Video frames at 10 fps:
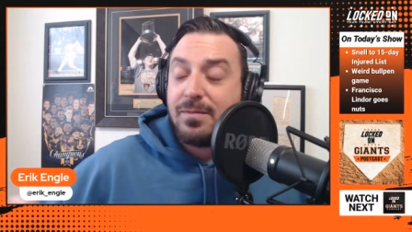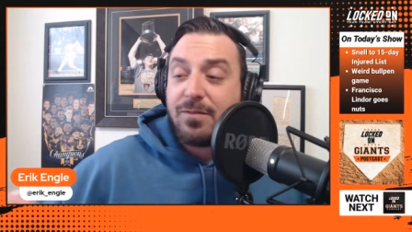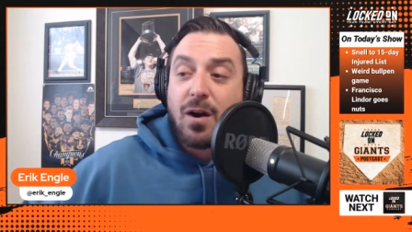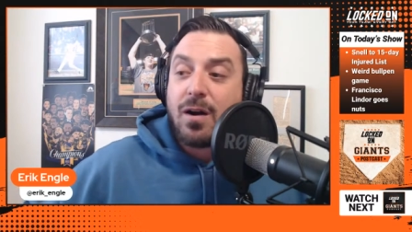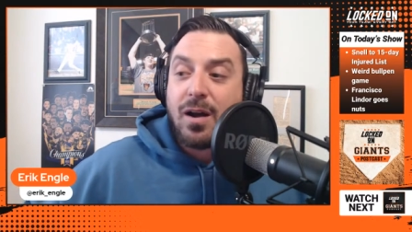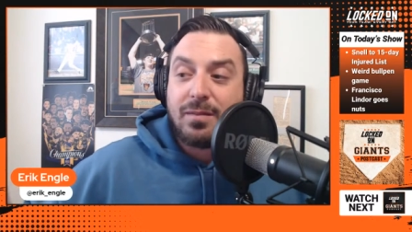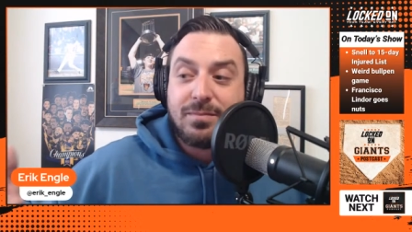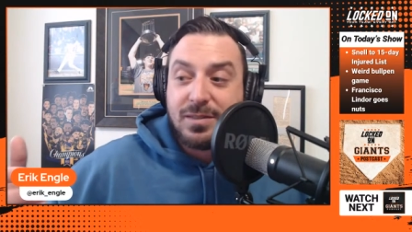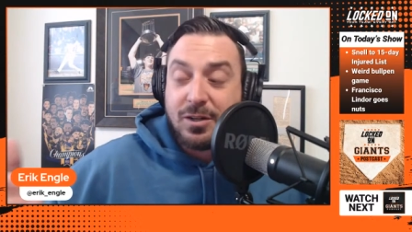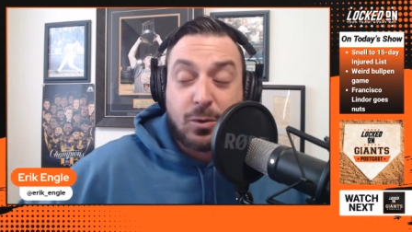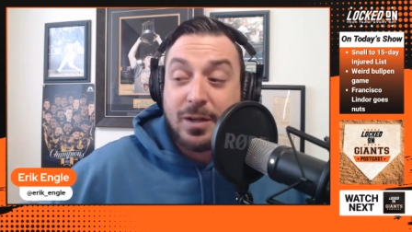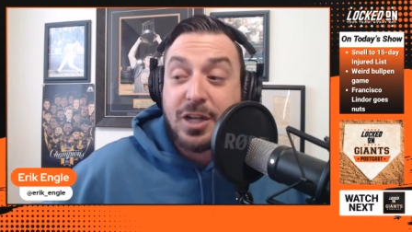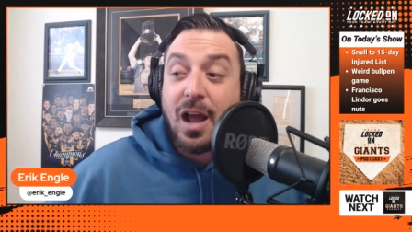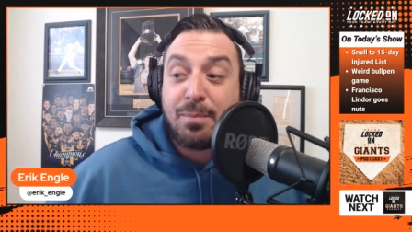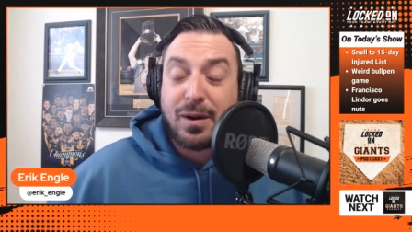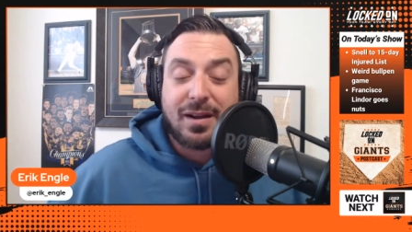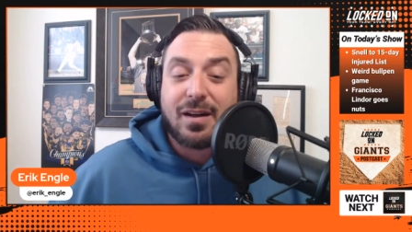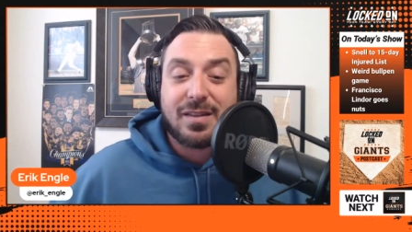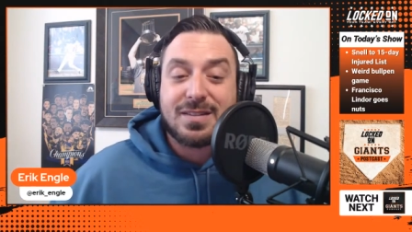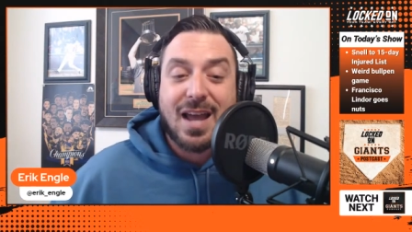Farhan did a great job bringing
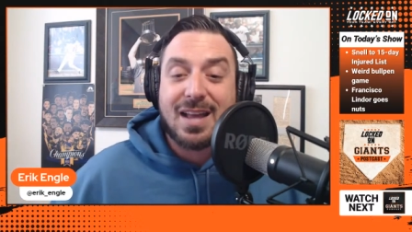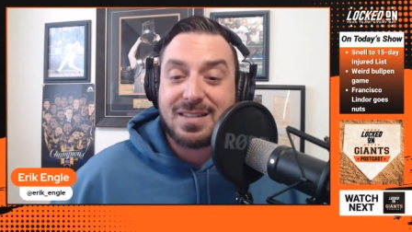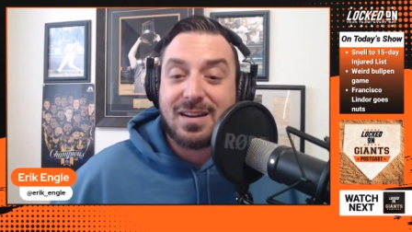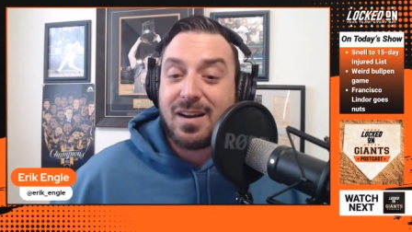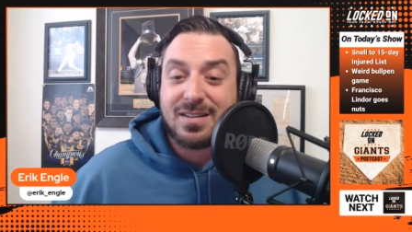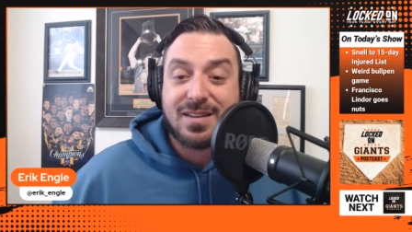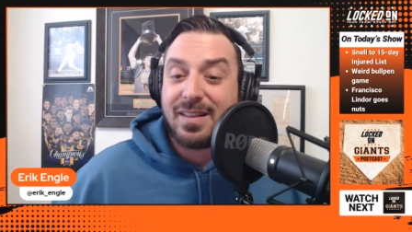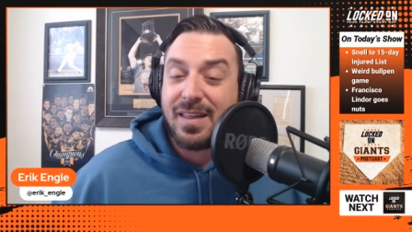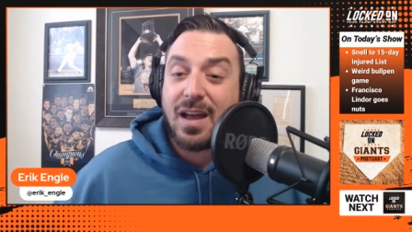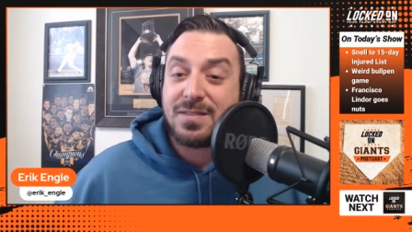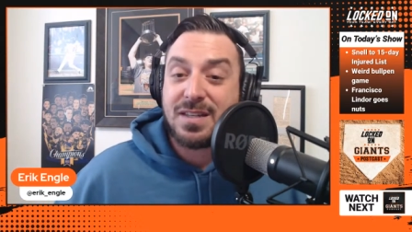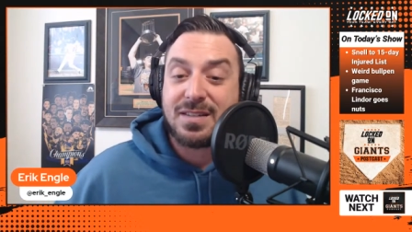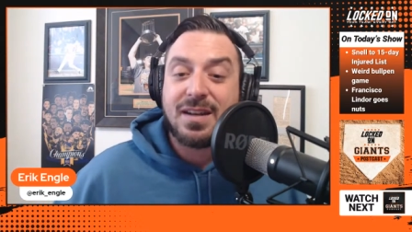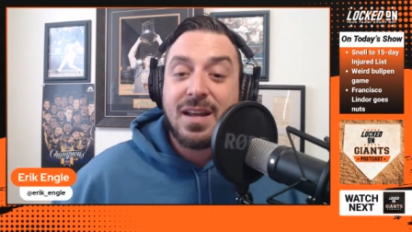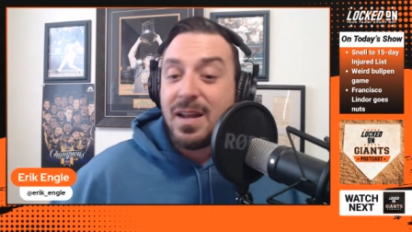all these guys in, honestly, in the offseason.